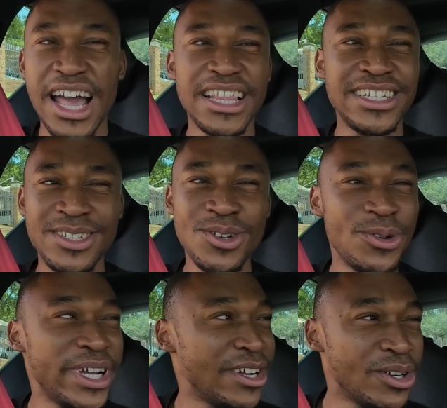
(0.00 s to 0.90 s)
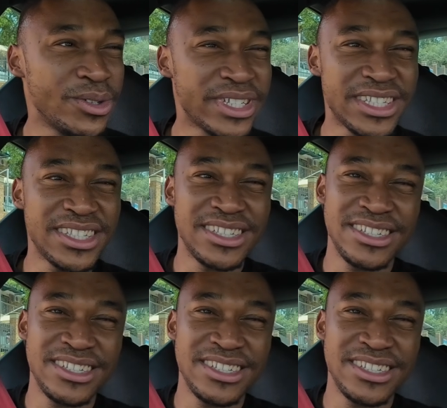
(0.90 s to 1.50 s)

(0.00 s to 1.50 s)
There's no way, Oaks.